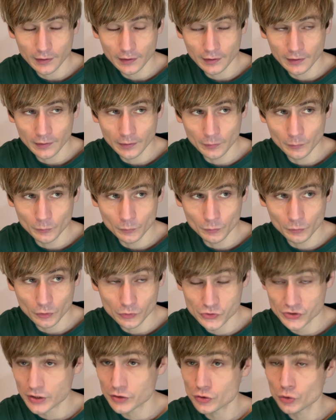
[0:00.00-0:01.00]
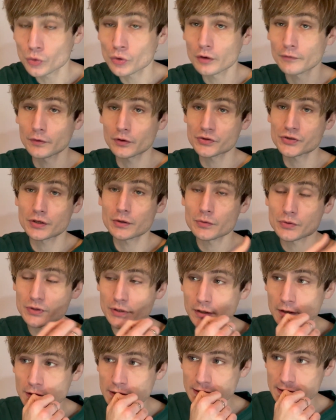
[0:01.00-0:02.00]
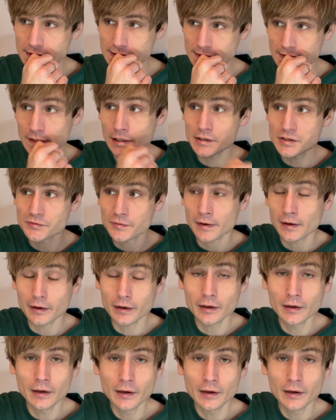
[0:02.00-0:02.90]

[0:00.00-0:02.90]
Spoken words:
or said to all of us, and he was a nice fella,